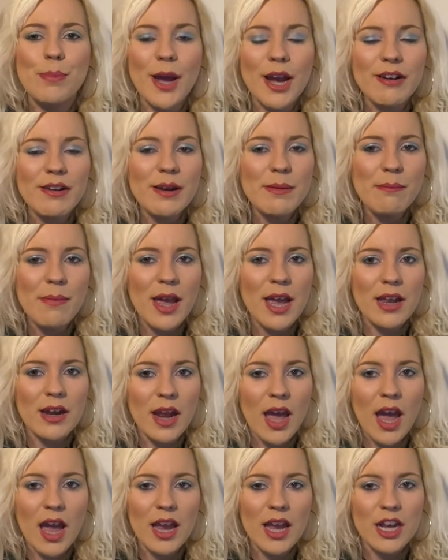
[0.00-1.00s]
bear in
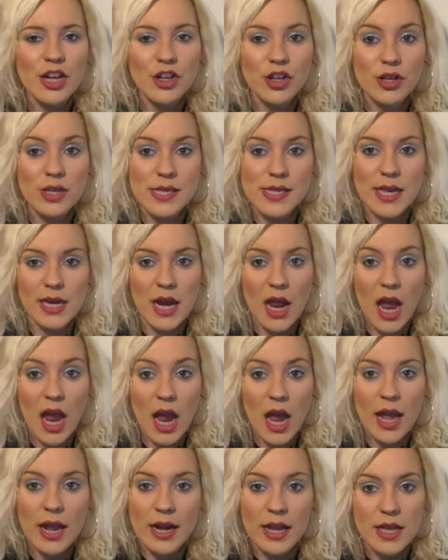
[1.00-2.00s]
mind, I had not seen
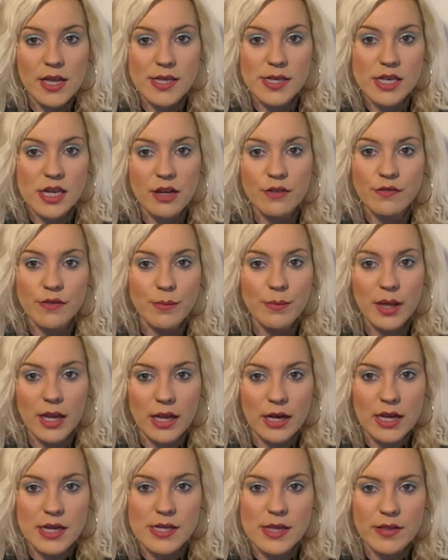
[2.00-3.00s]
any stuff from
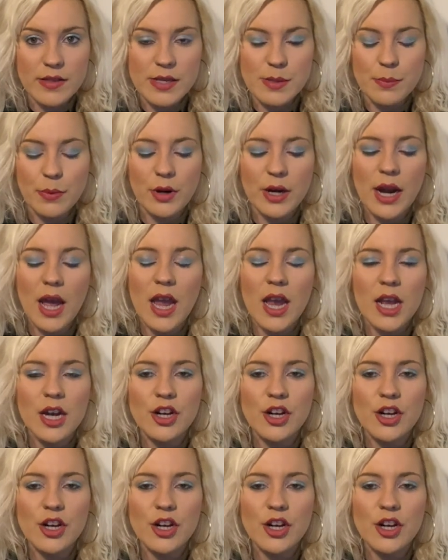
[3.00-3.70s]
the 80s at this point.